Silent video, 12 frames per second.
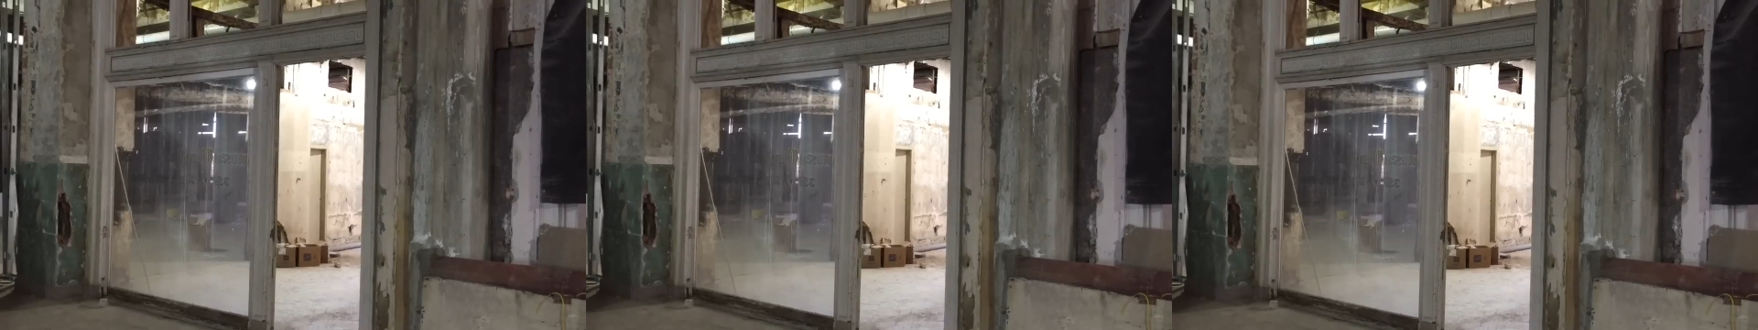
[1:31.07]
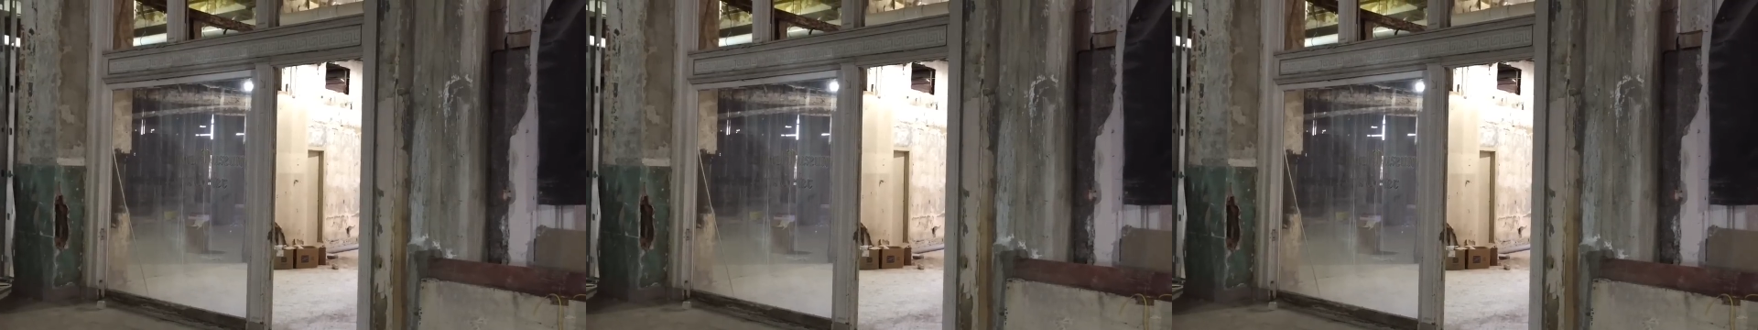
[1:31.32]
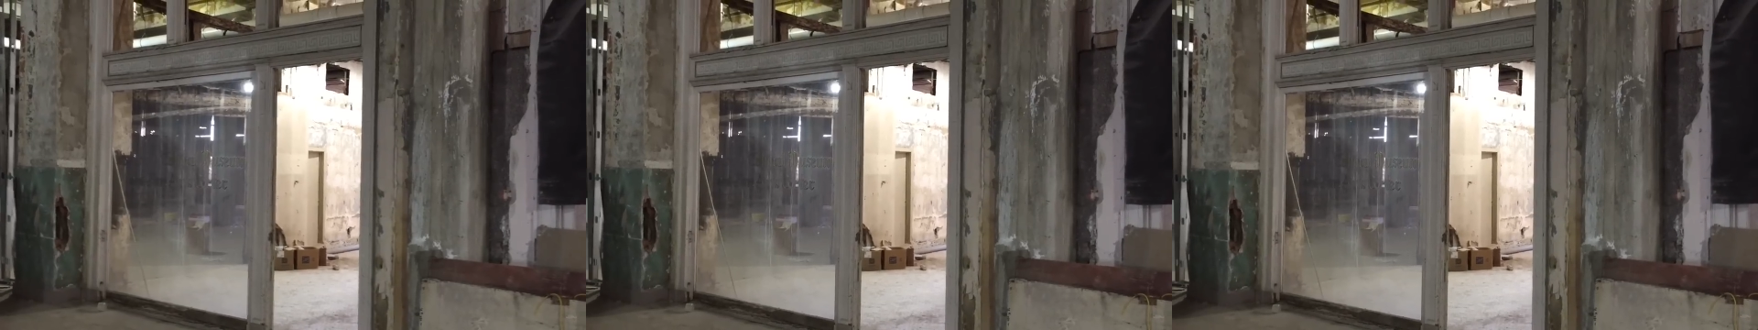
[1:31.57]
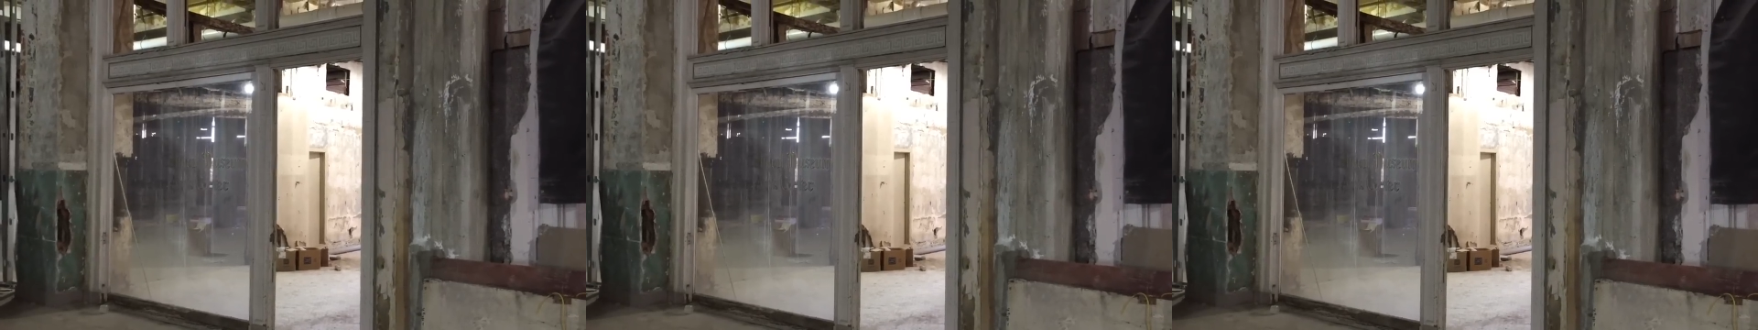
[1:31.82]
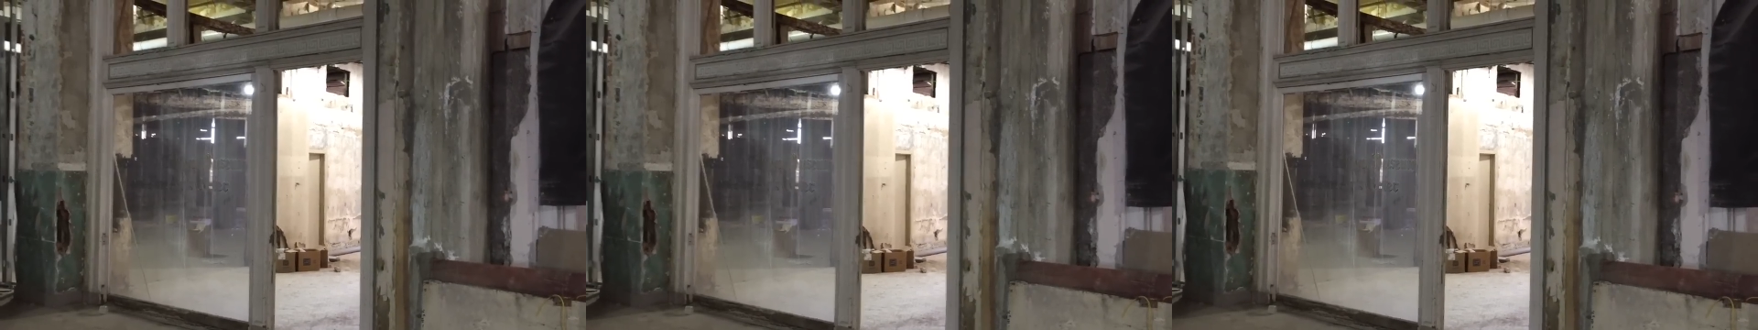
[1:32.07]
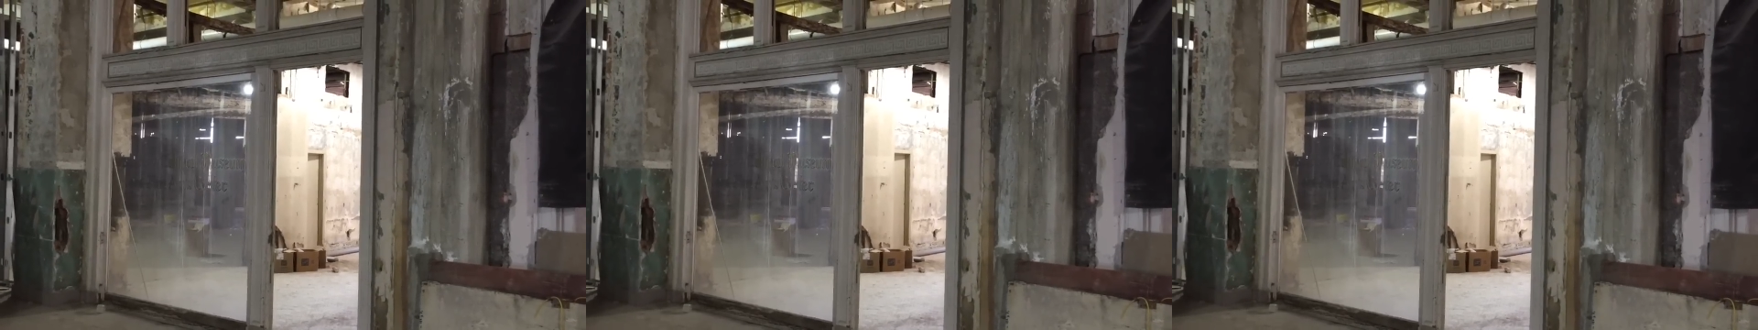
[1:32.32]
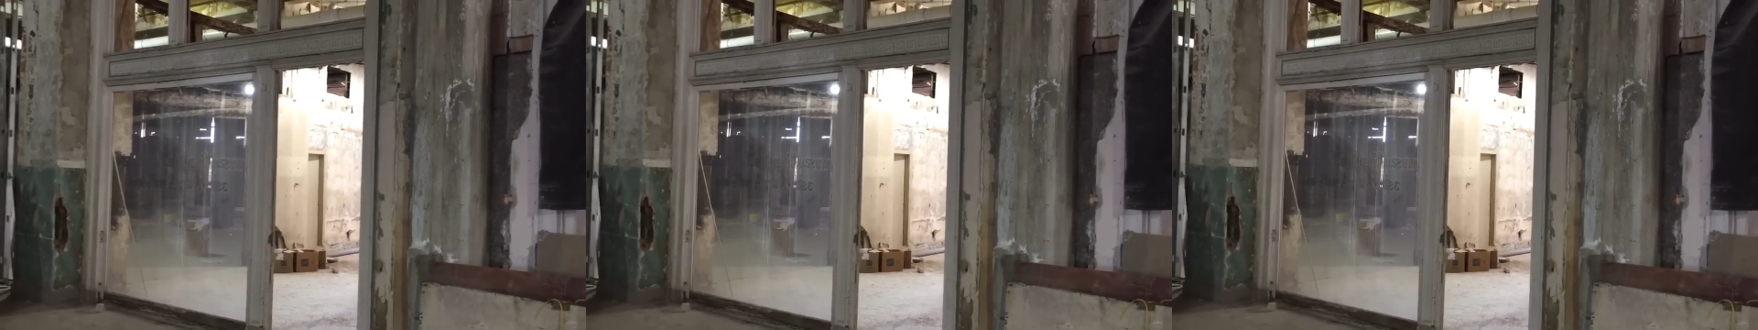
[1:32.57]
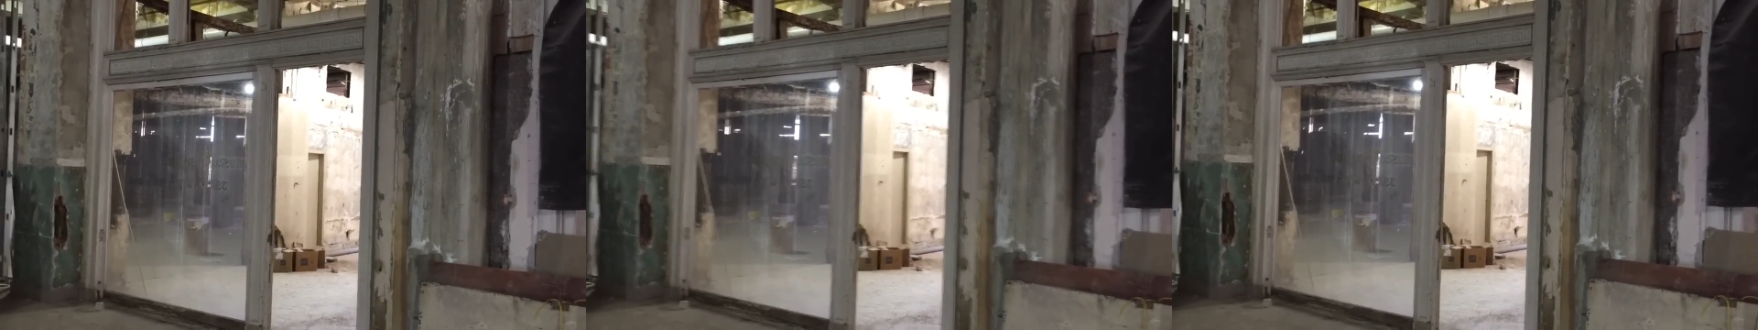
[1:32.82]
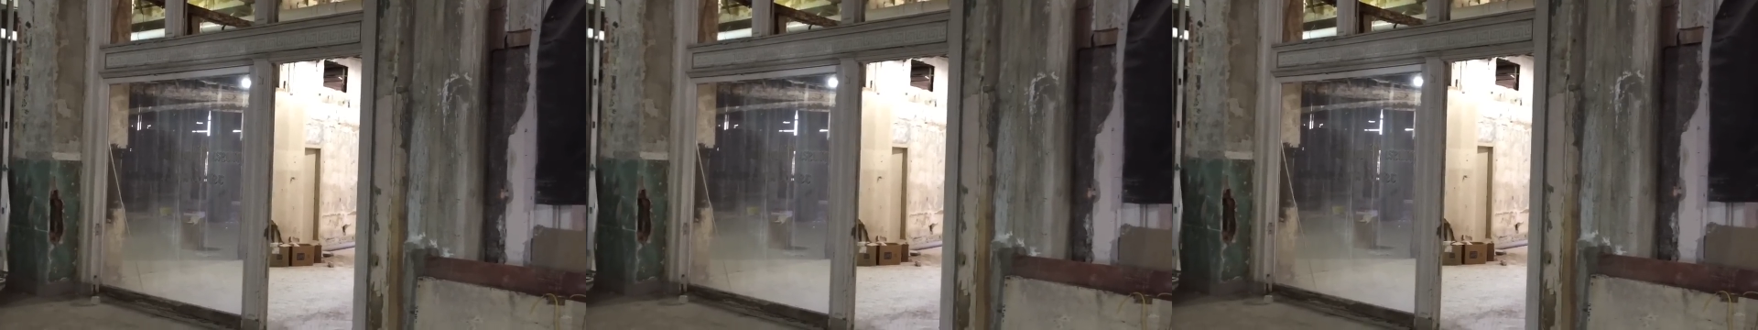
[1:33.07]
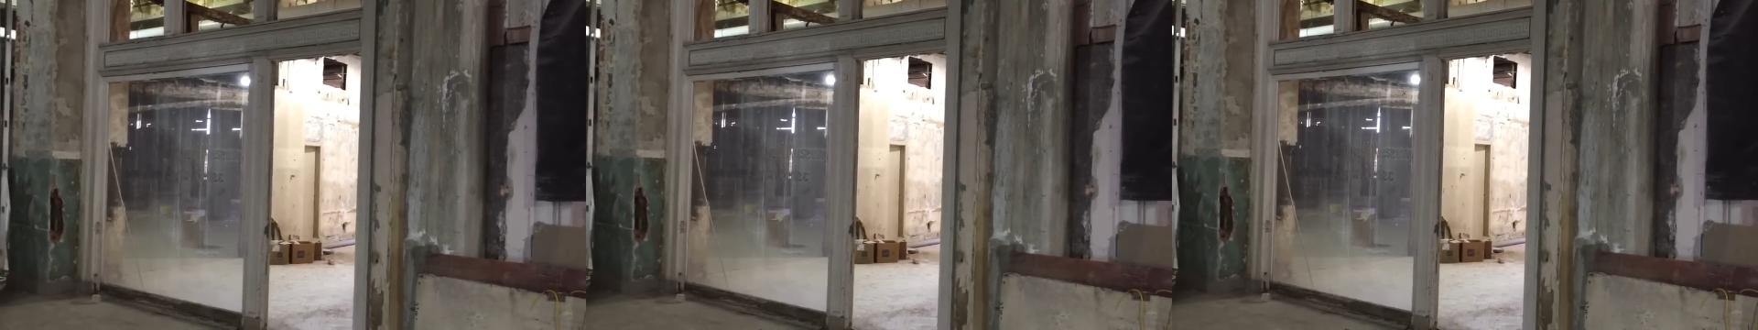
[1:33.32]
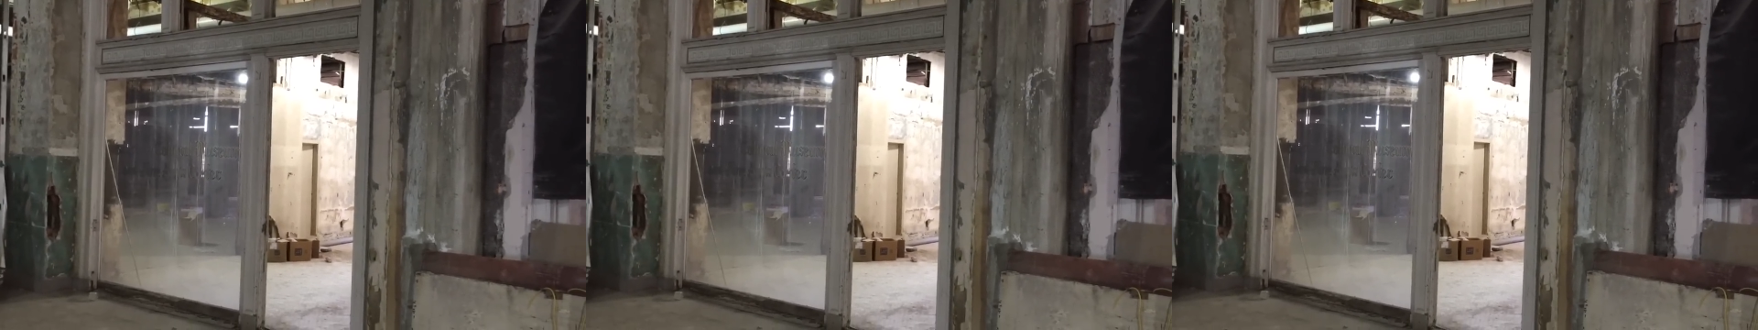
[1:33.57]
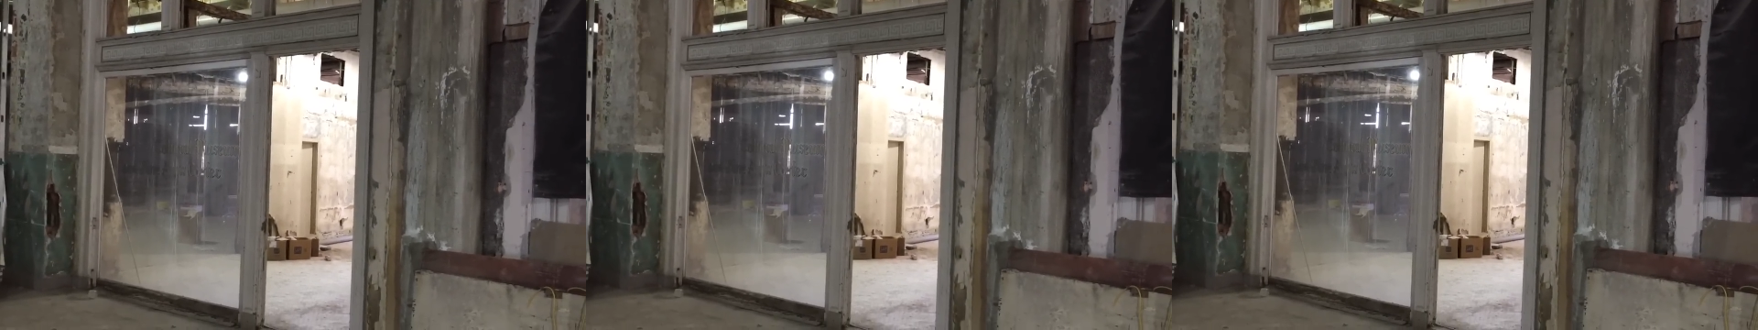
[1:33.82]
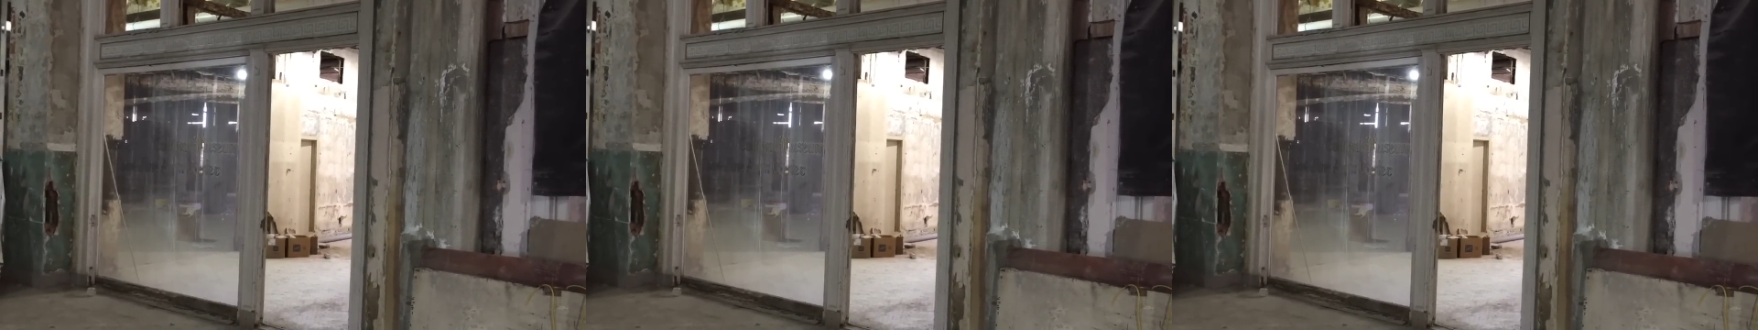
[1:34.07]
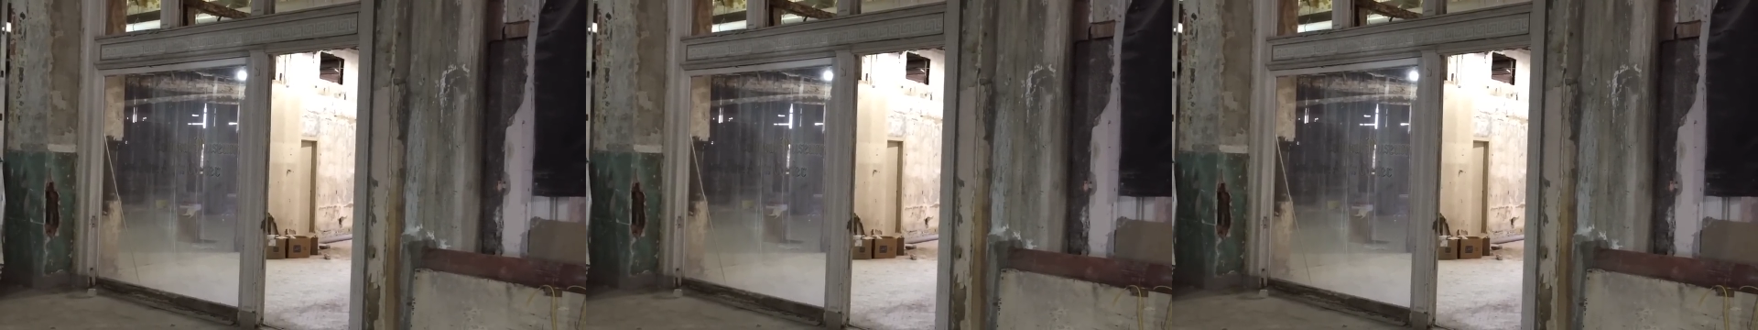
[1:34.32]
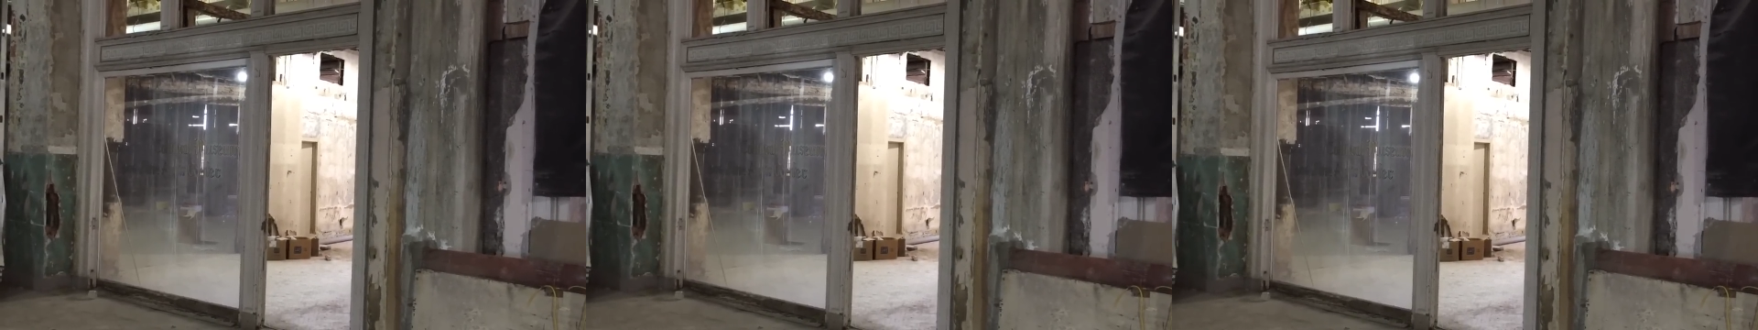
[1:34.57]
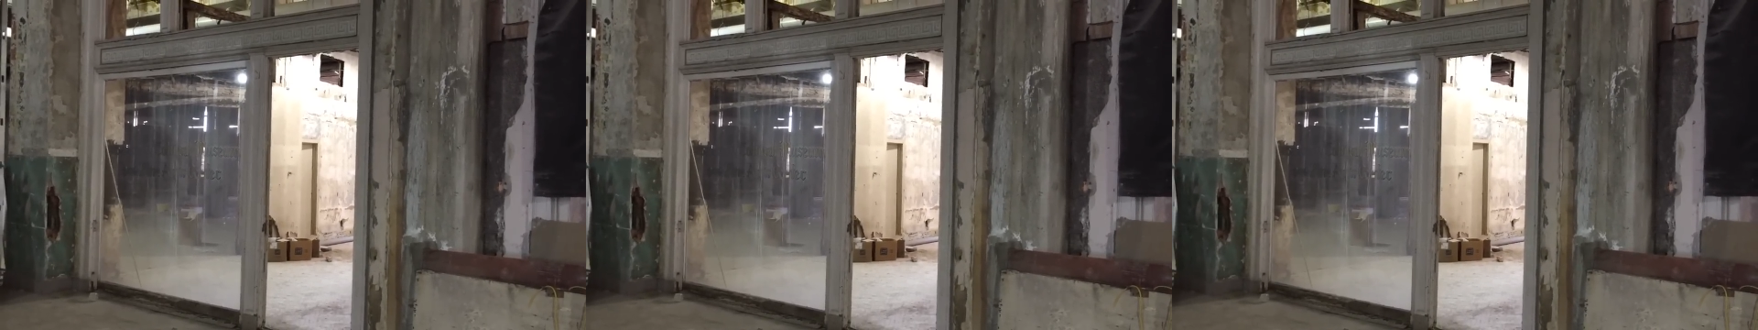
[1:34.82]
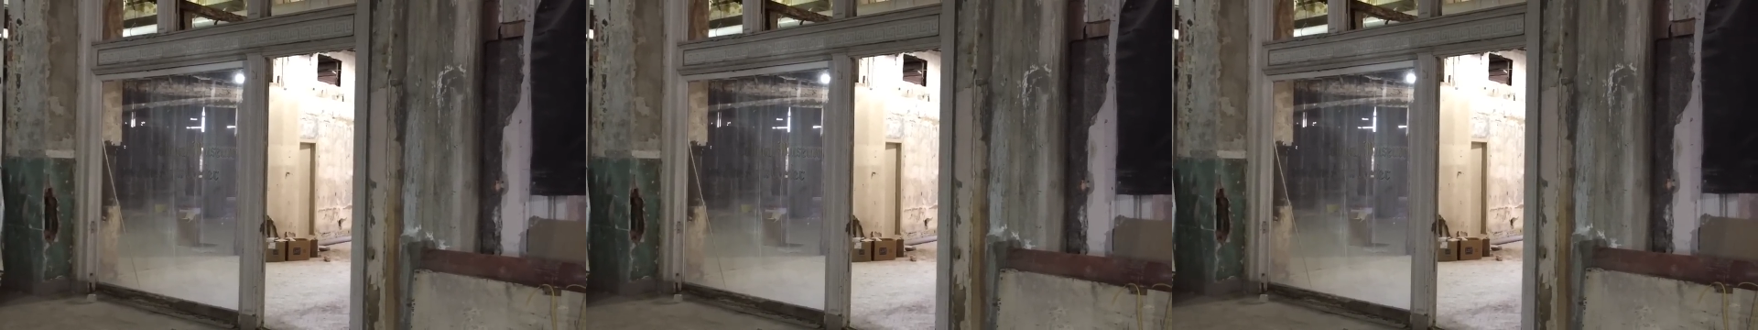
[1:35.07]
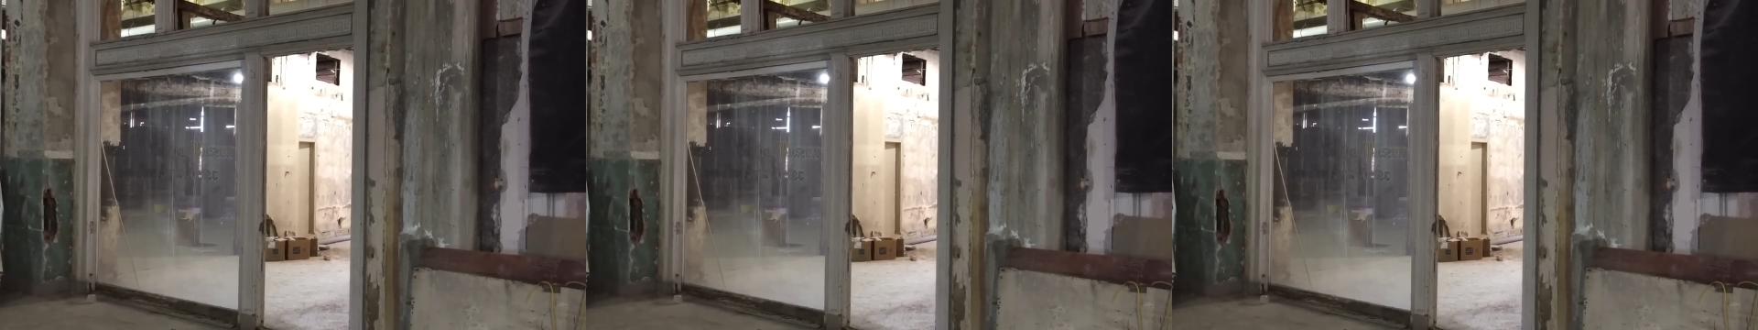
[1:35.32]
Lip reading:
Nobody's mouth can be seen.